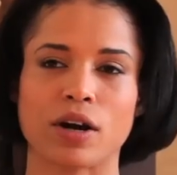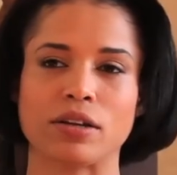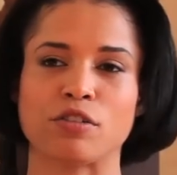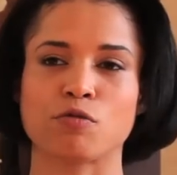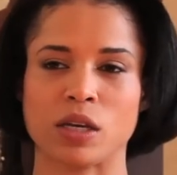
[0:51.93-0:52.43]
in
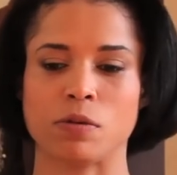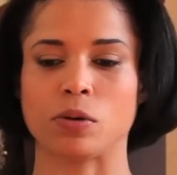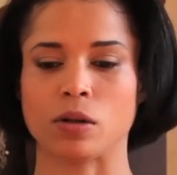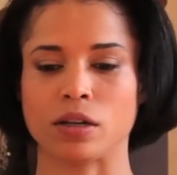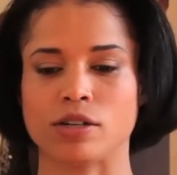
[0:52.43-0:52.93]
front of
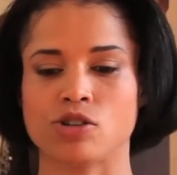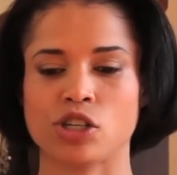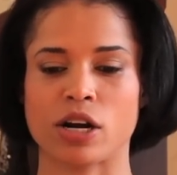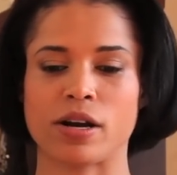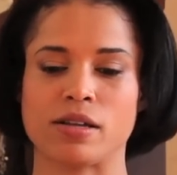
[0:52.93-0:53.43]
people and
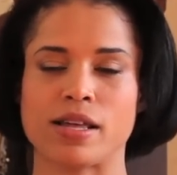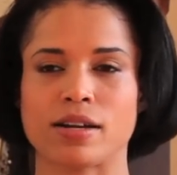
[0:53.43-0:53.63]
sharing